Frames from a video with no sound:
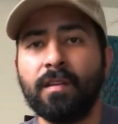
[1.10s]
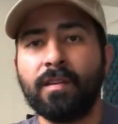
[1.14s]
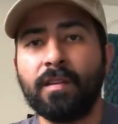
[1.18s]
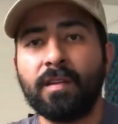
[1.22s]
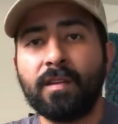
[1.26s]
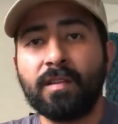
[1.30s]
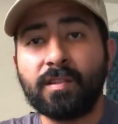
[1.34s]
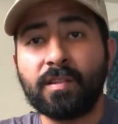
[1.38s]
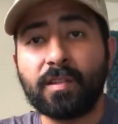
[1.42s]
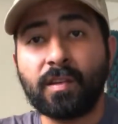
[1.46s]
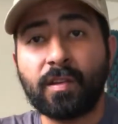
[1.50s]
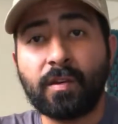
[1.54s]

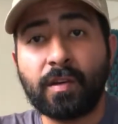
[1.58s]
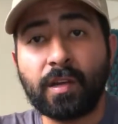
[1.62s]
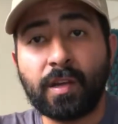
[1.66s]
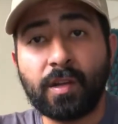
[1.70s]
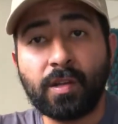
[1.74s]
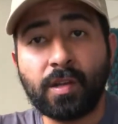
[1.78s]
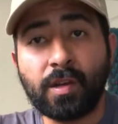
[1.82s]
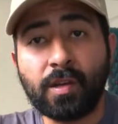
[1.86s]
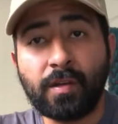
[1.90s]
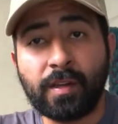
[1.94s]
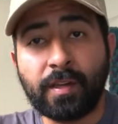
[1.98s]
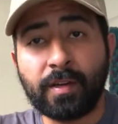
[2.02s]
So
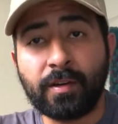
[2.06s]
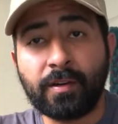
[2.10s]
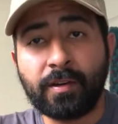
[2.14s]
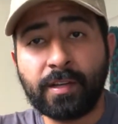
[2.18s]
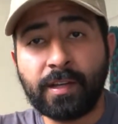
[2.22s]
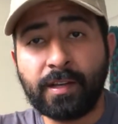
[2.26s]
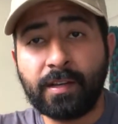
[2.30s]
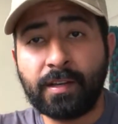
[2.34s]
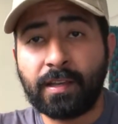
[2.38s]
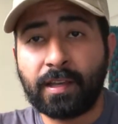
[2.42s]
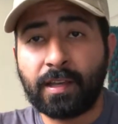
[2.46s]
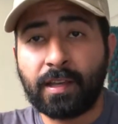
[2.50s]
hello
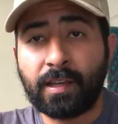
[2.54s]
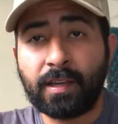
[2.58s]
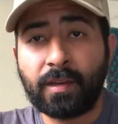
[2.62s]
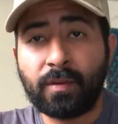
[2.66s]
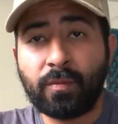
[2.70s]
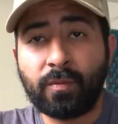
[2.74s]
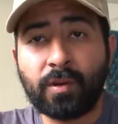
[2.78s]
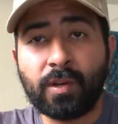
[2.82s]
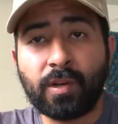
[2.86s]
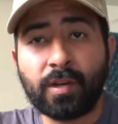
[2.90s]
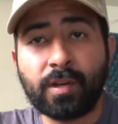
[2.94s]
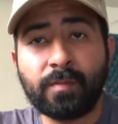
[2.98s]
internet, and
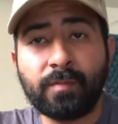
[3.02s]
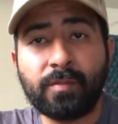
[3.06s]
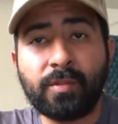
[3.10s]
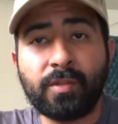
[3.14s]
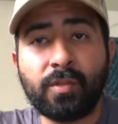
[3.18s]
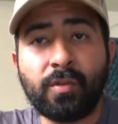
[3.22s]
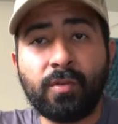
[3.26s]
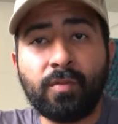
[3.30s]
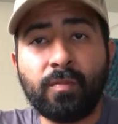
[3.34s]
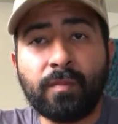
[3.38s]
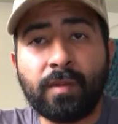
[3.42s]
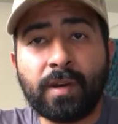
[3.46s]
welcome
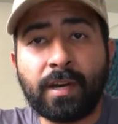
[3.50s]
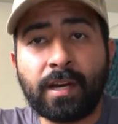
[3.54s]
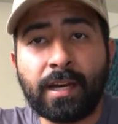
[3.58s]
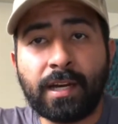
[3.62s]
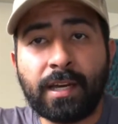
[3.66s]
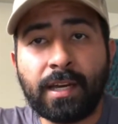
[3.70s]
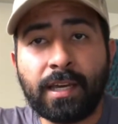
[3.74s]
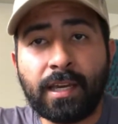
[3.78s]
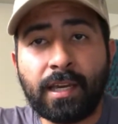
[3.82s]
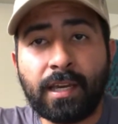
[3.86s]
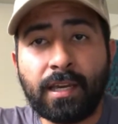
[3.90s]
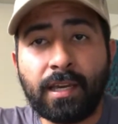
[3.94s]
to
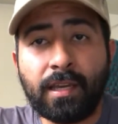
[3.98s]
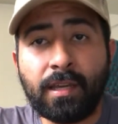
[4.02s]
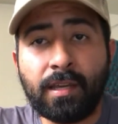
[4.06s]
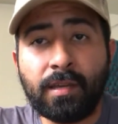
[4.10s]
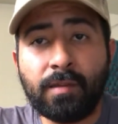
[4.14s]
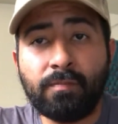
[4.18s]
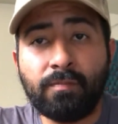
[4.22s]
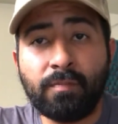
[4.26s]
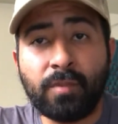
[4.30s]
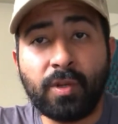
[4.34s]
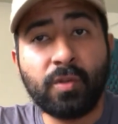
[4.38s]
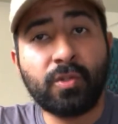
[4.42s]
my
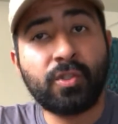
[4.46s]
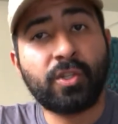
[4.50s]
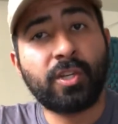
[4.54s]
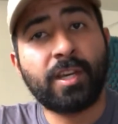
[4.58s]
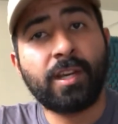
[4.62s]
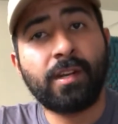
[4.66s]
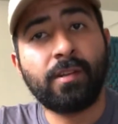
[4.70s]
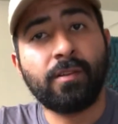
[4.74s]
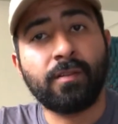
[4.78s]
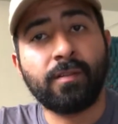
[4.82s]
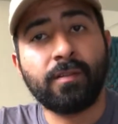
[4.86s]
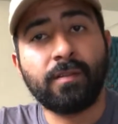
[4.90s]
new
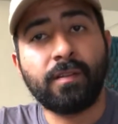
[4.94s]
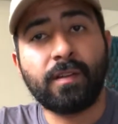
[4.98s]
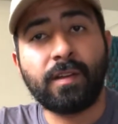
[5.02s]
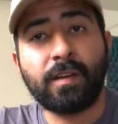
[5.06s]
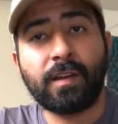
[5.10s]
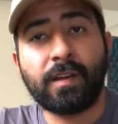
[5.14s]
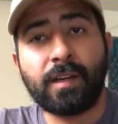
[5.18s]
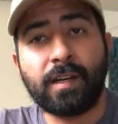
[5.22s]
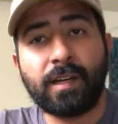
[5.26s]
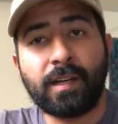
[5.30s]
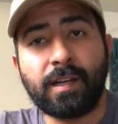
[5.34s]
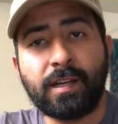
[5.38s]
channel.
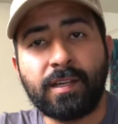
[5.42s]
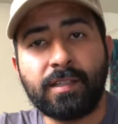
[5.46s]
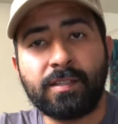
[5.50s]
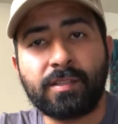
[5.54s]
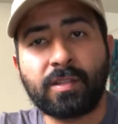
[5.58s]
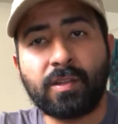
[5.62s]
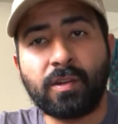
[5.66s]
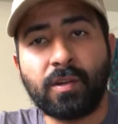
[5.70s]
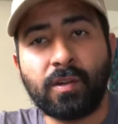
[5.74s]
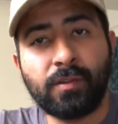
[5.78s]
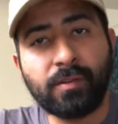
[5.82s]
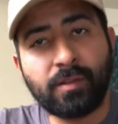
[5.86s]
It's
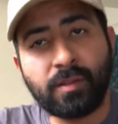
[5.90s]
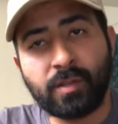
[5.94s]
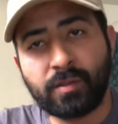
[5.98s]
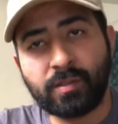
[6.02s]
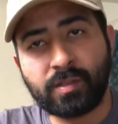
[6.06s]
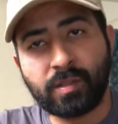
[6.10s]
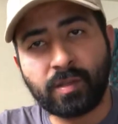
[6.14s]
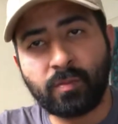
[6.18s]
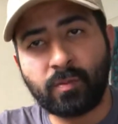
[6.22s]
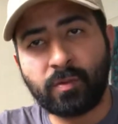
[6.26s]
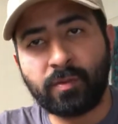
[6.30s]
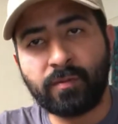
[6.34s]
called No
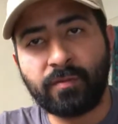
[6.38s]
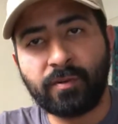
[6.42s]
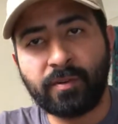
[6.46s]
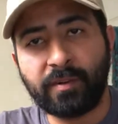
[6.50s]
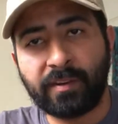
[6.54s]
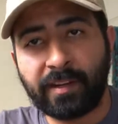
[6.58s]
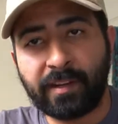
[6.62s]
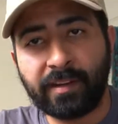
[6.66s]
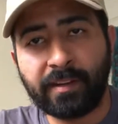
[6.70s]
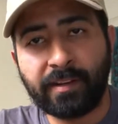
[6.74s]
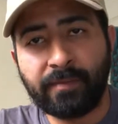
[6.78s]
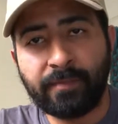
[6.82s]
Subwoofer
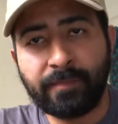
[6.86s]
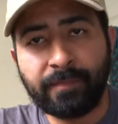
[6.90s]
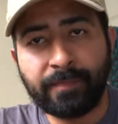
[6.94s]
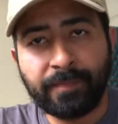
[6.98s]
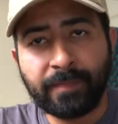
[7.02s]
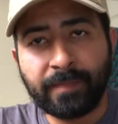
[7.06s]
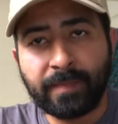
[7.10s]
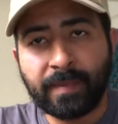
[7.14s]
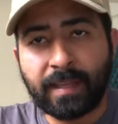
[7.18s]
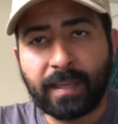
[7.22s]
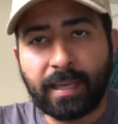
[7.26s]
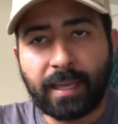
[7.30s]
Needed,
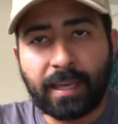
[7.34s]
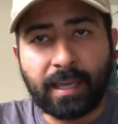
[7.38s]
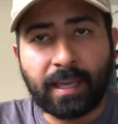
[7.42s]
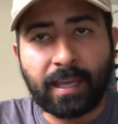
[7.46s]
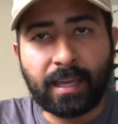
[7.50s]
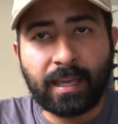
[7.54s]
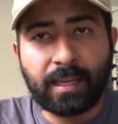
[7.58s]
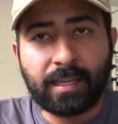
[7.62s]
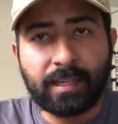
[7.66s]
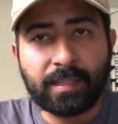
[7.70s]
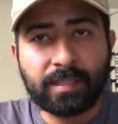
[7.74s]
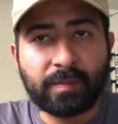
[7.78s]

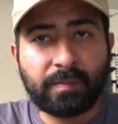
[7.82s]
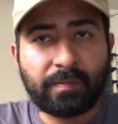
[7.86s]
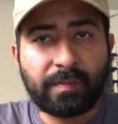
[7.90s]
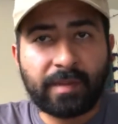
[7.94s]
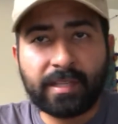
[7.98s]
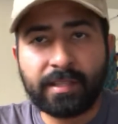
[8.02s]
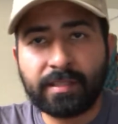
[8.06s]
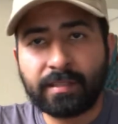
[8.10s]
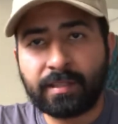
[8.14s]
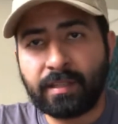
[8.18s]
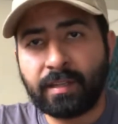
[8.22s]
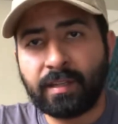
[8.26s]
and it's
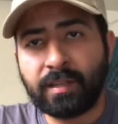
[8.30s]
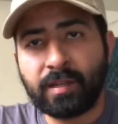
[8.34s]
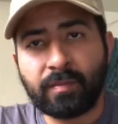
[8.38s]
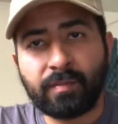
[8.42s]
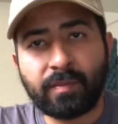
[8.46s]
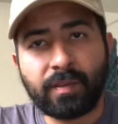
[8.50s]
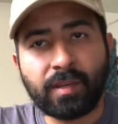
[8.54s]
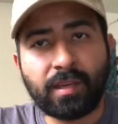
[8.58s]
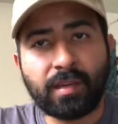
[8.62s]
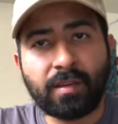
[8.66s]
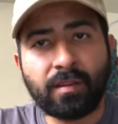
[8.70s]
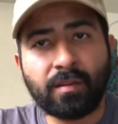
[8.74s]
basically going to
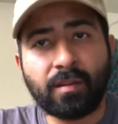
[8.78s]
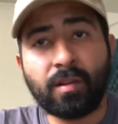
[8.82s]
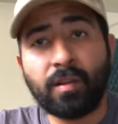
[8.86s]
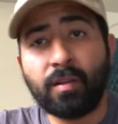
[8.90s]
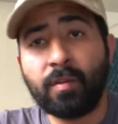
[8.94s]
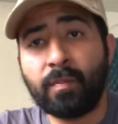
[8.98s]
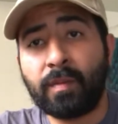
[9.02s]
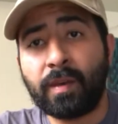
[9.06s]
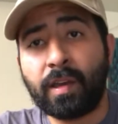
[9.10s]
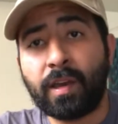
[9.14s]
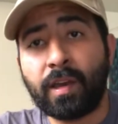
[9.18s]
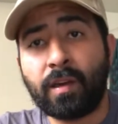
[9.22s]
be all
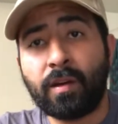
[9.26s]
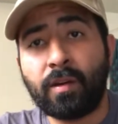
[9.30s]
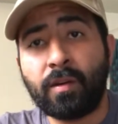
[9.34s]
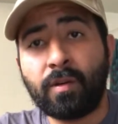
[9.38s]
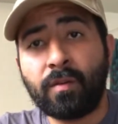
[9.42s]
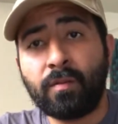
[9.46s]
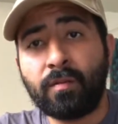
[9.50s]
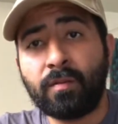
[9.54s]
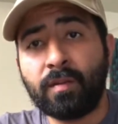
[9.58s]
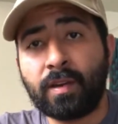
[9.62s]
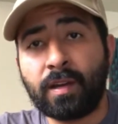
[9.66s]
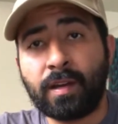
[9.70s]

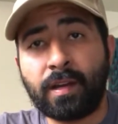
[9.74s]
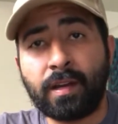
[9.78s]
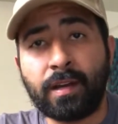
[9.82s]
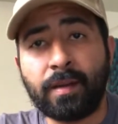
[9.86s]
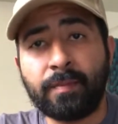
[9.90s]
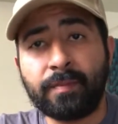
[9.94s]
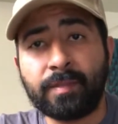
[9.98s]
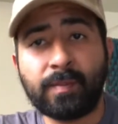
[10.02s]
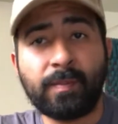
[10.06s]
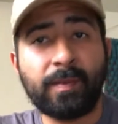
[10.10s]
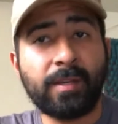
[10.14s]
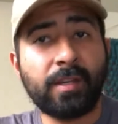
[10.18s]

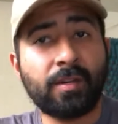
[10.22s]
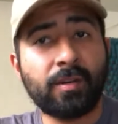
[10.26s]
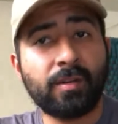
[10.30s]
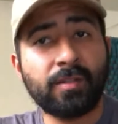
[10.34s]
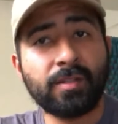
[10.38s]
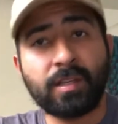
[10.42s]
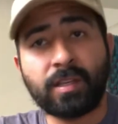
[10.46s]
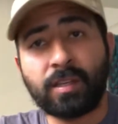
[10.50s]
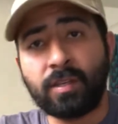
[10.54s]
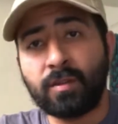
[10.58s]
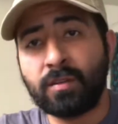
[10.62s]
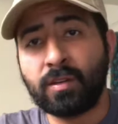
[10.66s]
about speakers
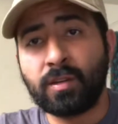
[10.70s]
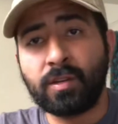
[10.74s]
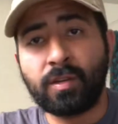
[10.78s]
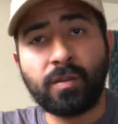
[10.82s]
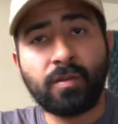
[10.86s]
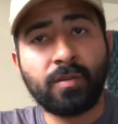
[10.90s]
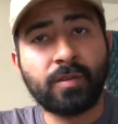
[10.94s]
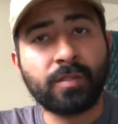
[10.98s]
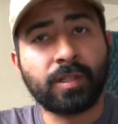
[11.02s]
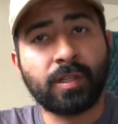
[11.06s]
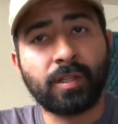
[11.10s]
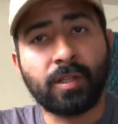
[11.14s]
that you can
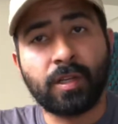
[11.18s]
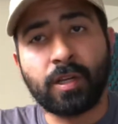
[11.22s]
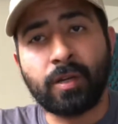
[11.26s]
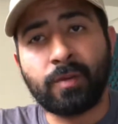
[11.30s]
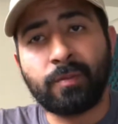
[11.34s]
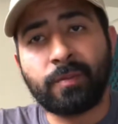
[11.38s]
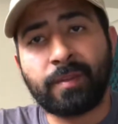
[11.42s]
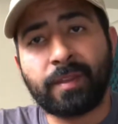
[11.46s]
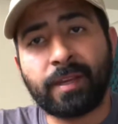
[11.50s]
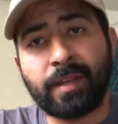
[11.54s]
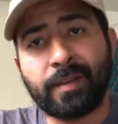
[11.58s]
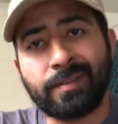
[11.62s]
use alone
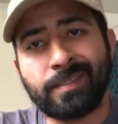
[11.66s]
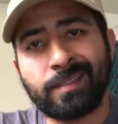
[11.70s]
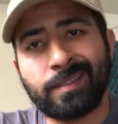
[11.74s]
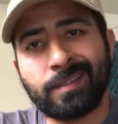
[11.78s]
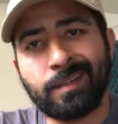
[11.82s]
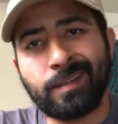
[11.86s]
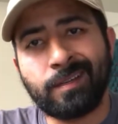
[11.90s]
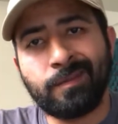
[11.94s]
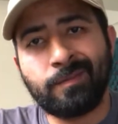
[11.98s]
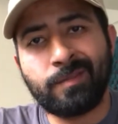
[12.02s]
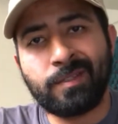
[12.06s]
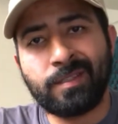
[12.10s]
without
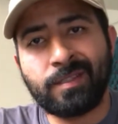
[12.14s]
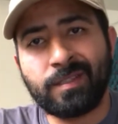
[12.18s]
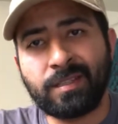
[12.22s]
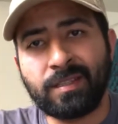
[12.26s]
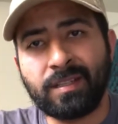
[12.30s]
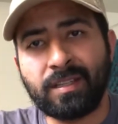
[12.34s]
subs,